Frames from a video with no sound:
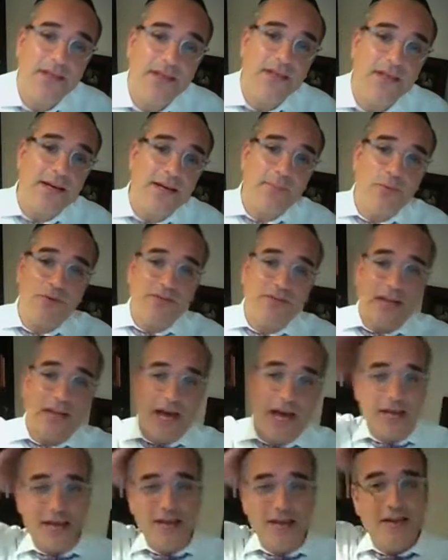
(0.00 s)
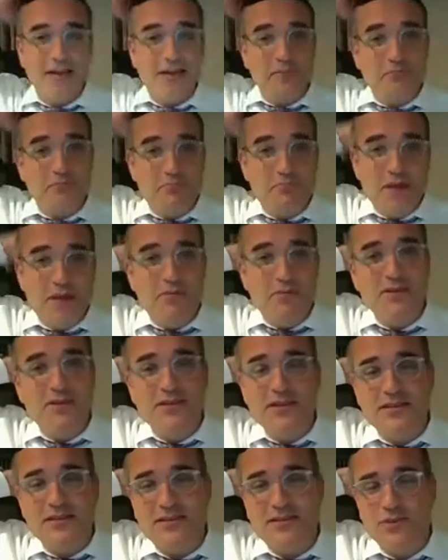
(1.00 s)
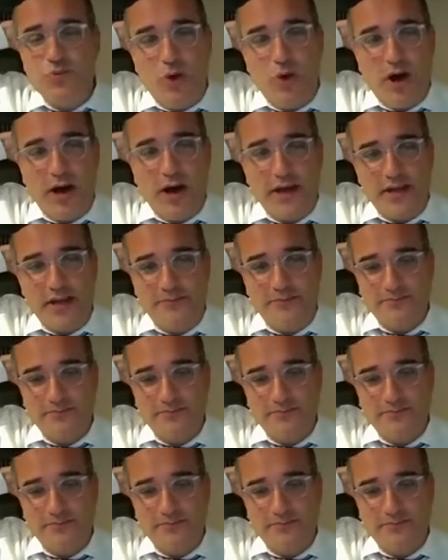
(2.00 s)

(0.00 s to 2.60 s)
Rabotai, maybe this is why